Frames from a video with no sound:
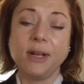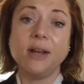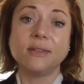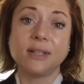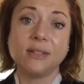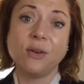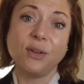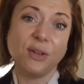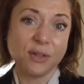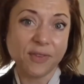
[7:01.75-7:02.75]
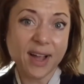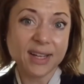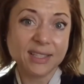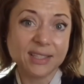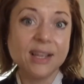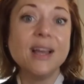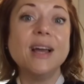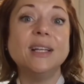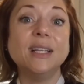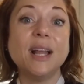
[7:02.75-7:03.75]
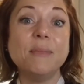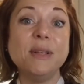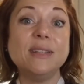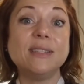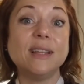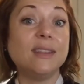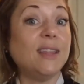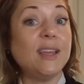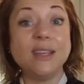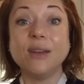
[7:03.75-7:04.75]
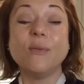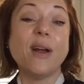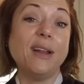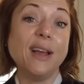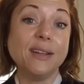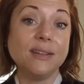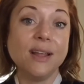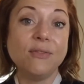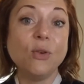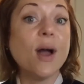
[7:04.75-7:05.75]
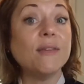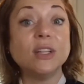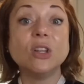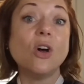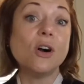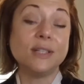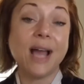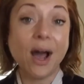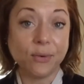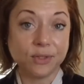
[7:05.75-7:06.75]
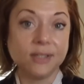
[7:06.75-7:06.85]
else gets a hold of your device, and then that means that they can get right in if you haven't logged out.